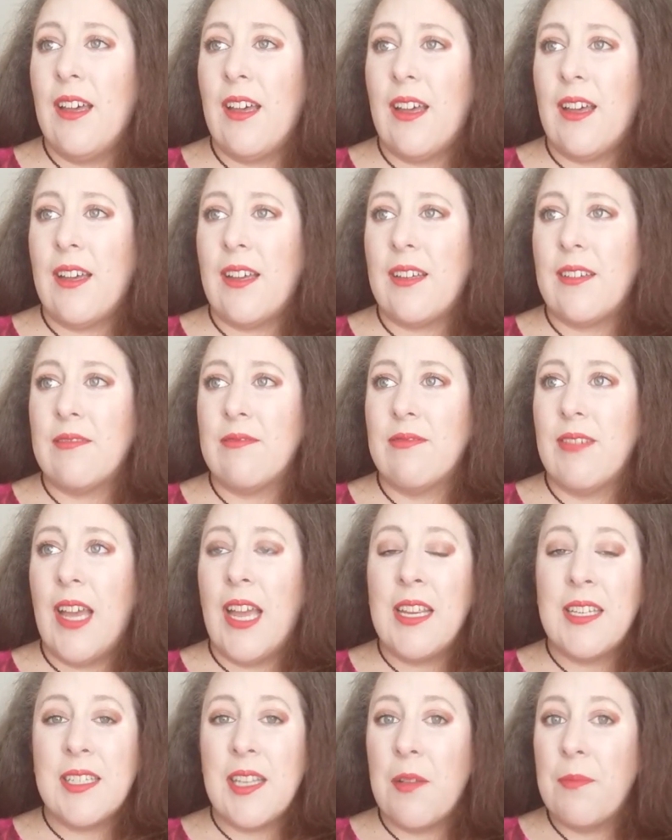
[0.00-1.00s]
Uh,
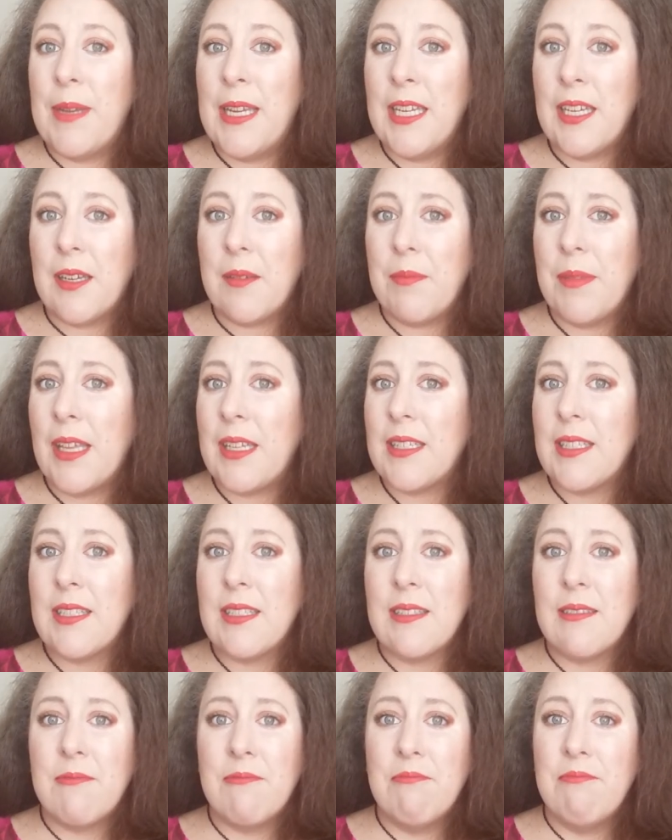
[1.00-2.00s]
I sell makeup.
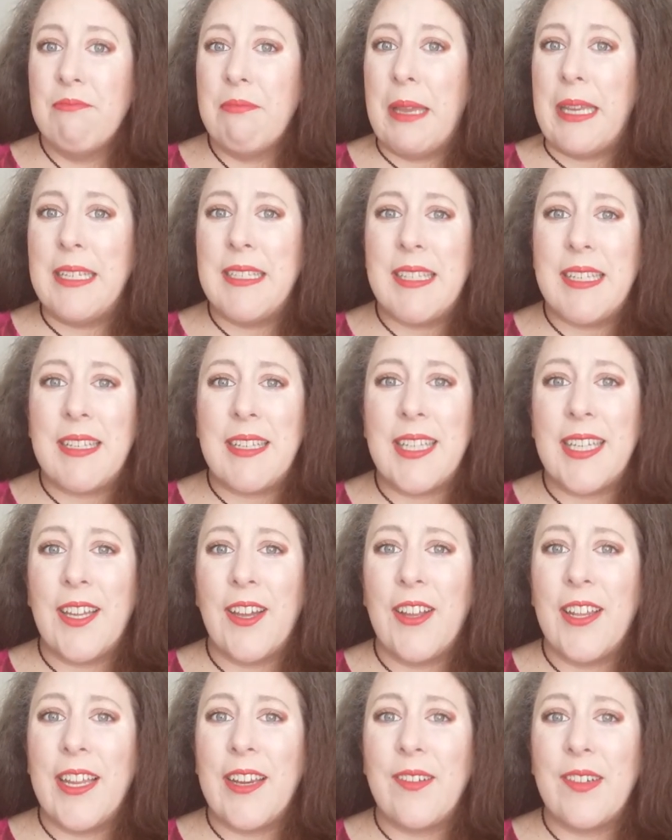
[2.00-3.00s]
That's basically
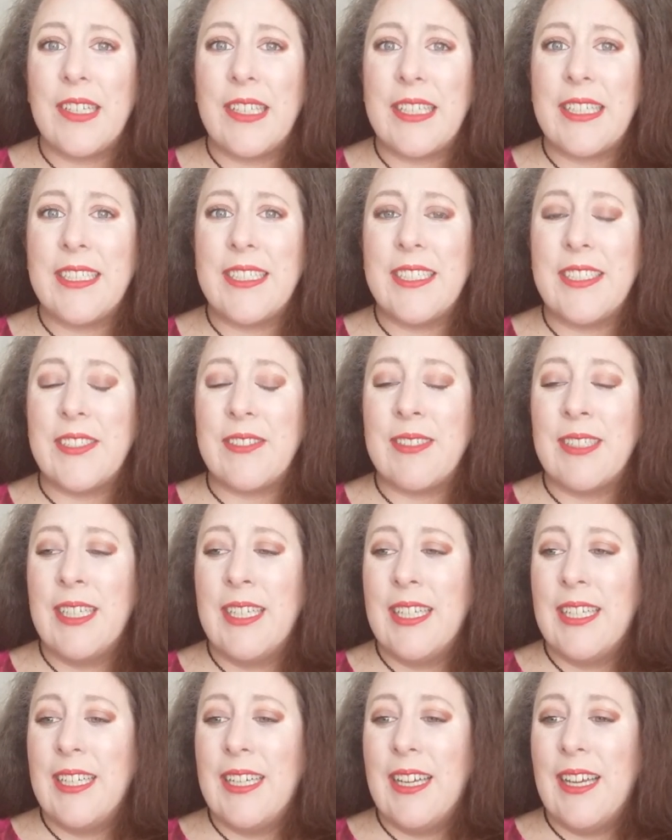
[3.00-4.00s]
all I really do.
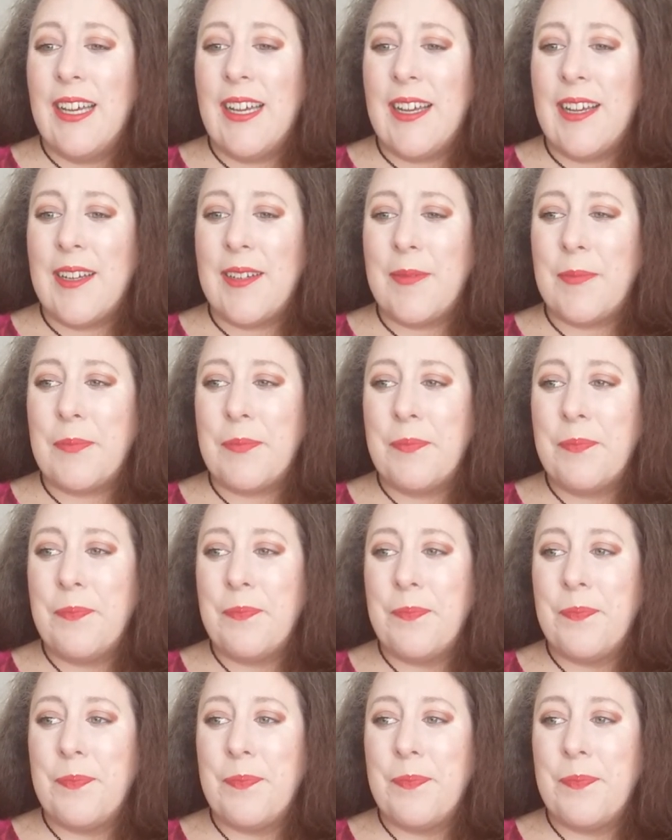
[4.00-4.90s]
Um,